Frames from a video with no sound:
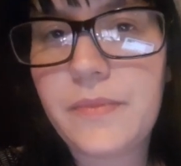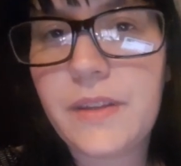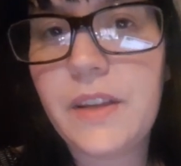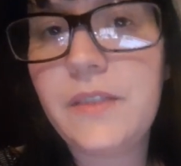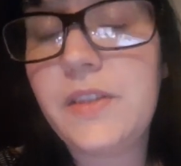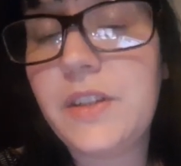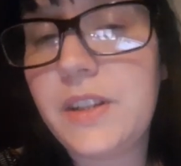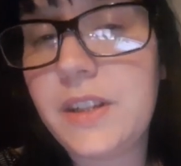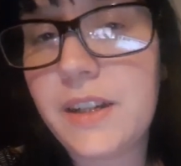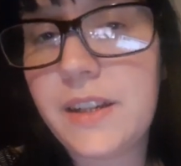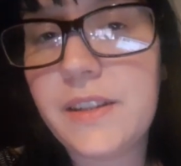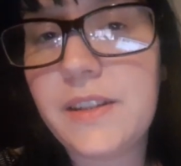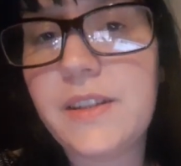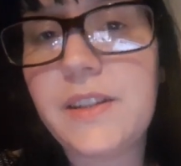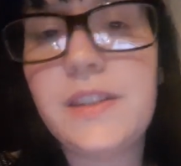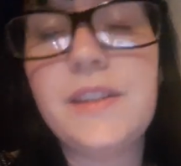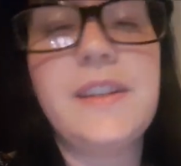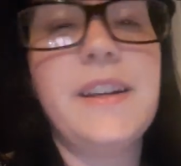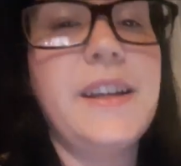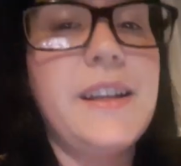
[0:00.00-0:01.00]
If she does,
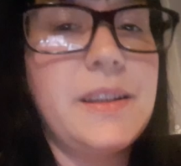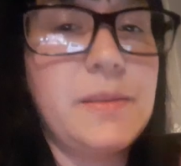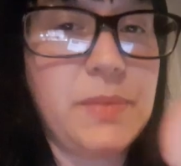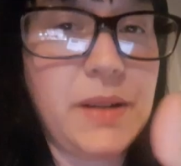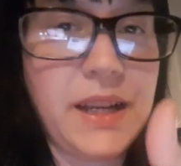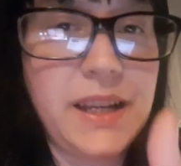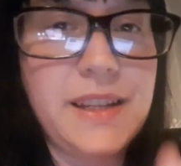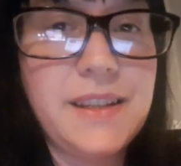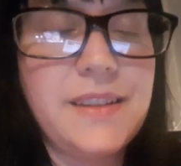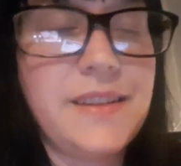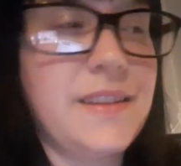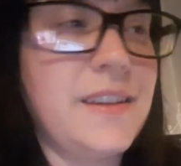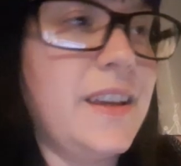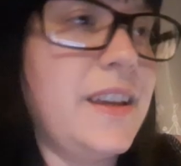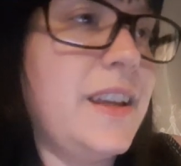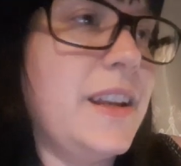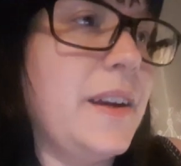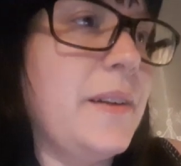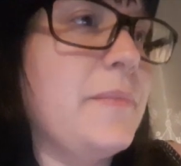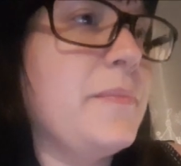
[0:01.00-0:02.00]
she's like, yes, please.
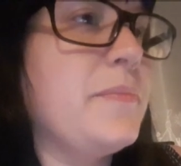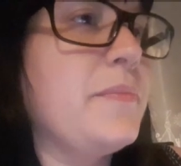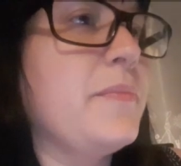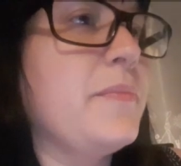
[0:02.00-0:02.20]
You know,